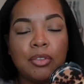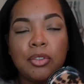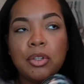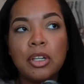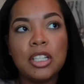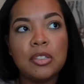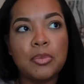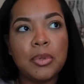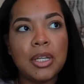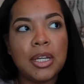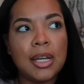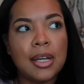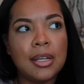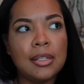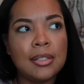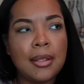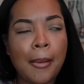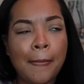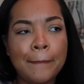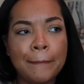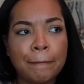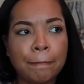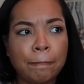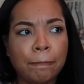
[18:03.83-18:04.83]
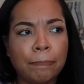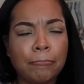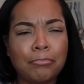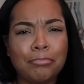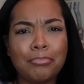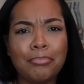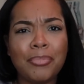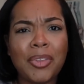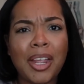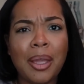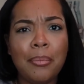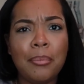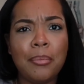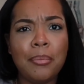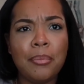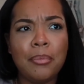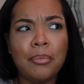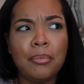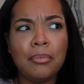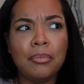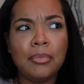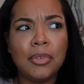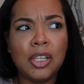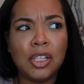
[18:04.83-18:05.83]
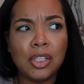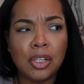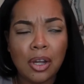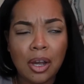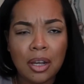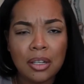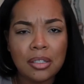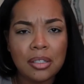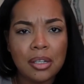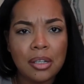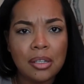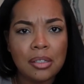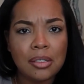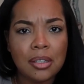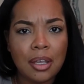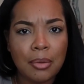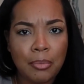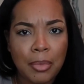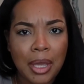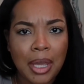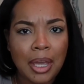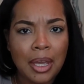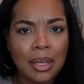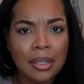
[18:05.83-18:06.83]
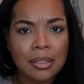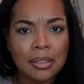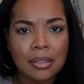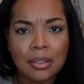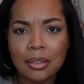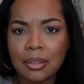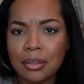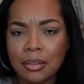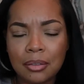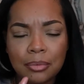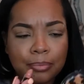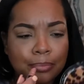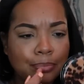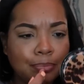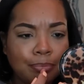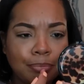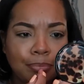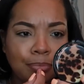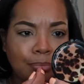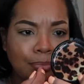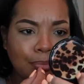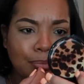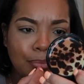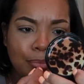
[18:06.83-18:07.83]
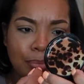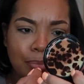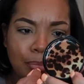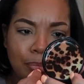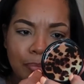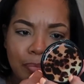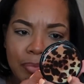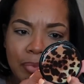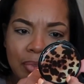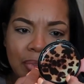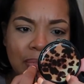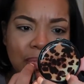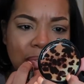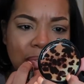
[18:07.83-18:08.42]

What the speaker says: course, because glosses and mask, all